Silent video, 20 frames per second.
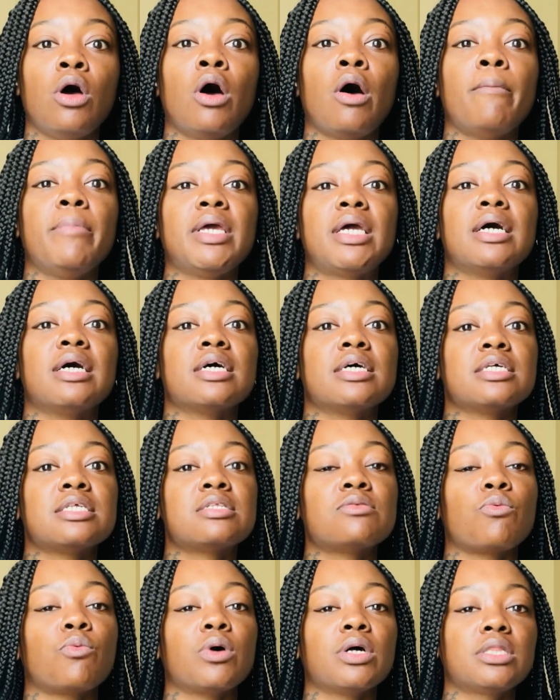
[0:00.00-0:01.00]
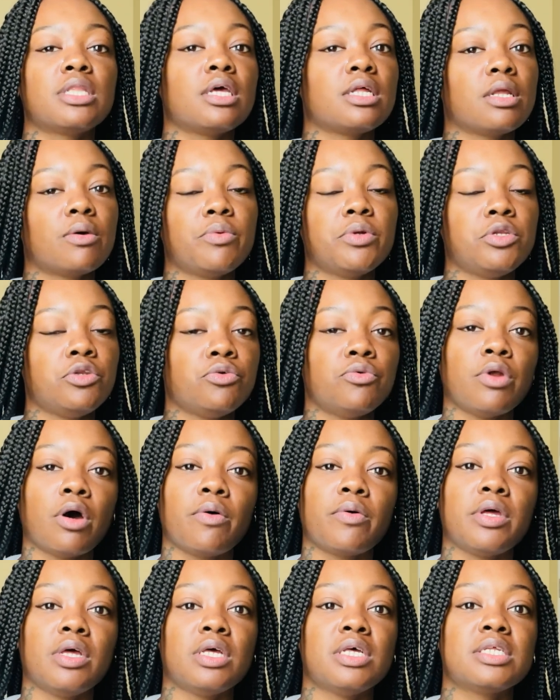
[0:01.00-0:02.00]
Because one thing that we do know
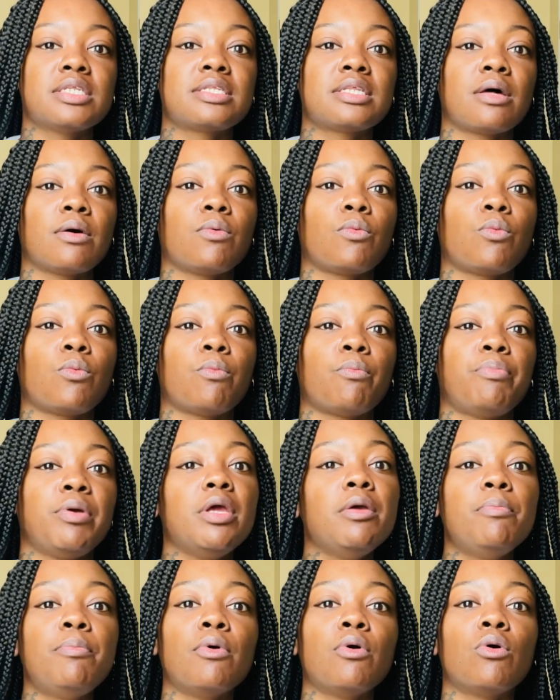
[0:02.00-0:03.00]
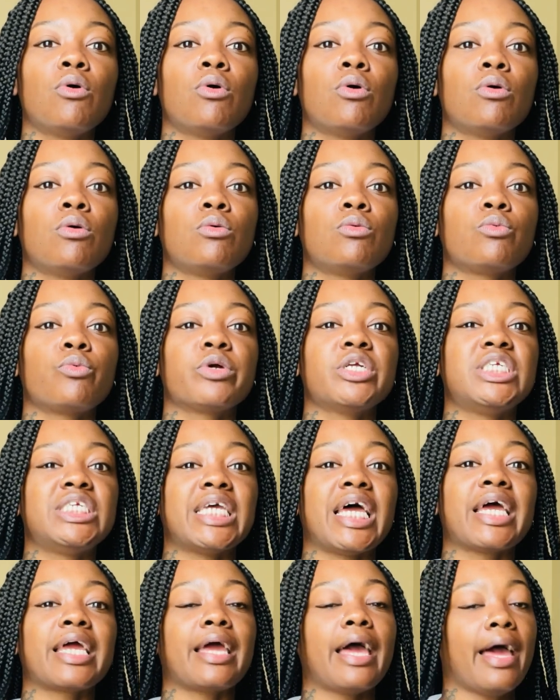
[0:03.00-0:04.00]
is people
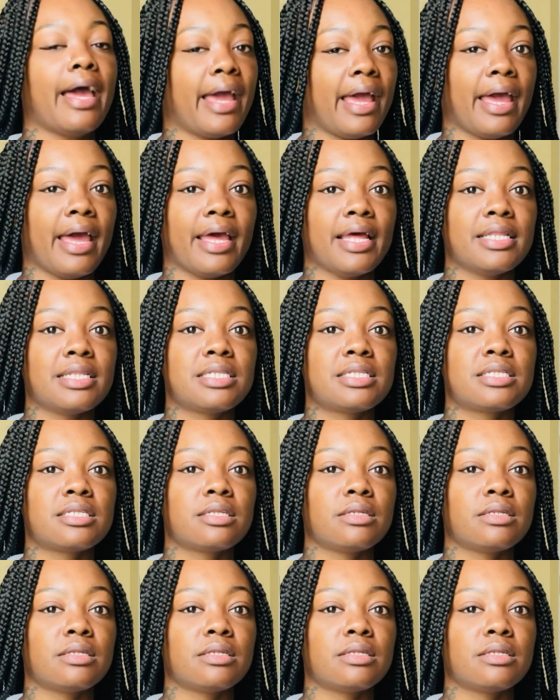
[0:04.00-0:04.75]
reject ads